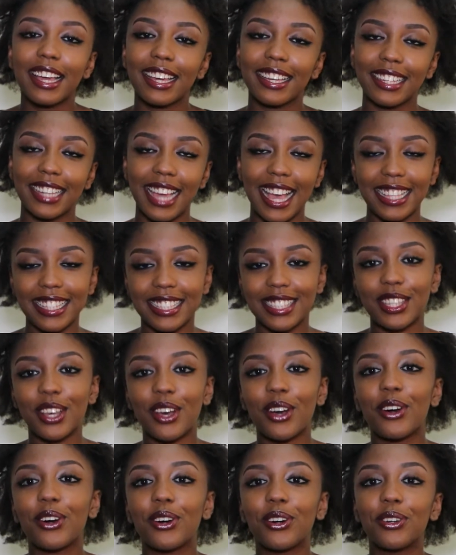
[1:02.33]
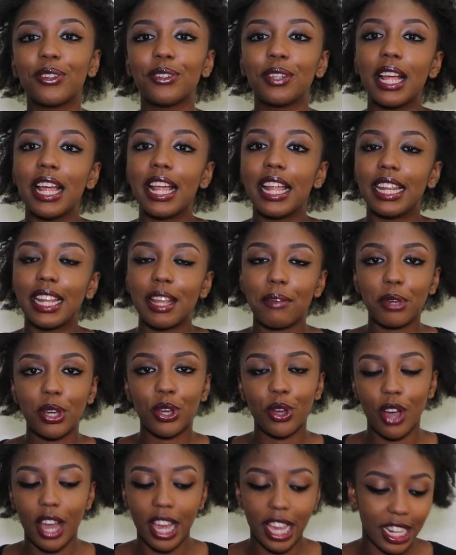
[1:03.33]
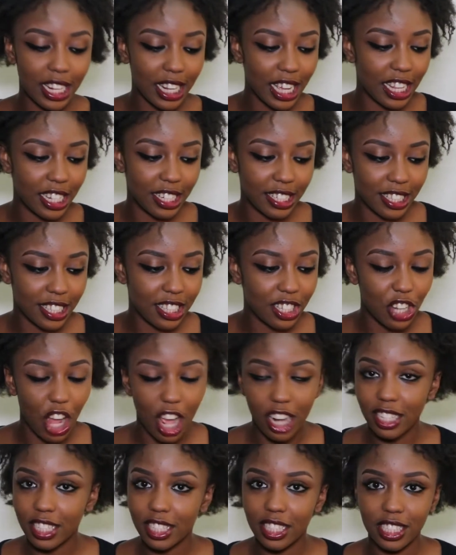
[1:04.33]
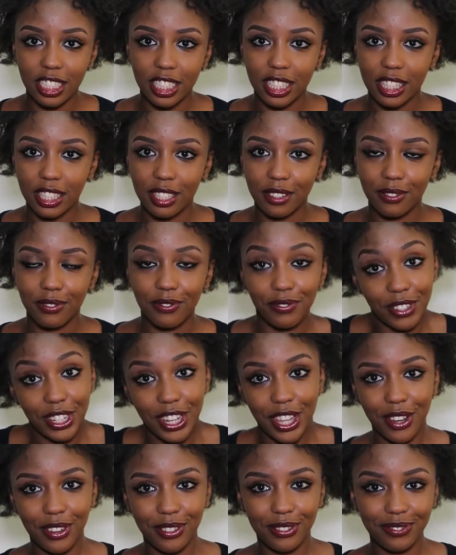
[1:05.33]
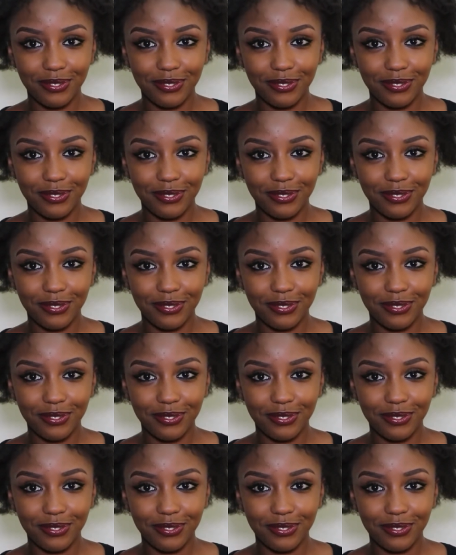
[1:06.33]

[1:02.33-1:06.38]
Yes, so let me go ahead and start this video.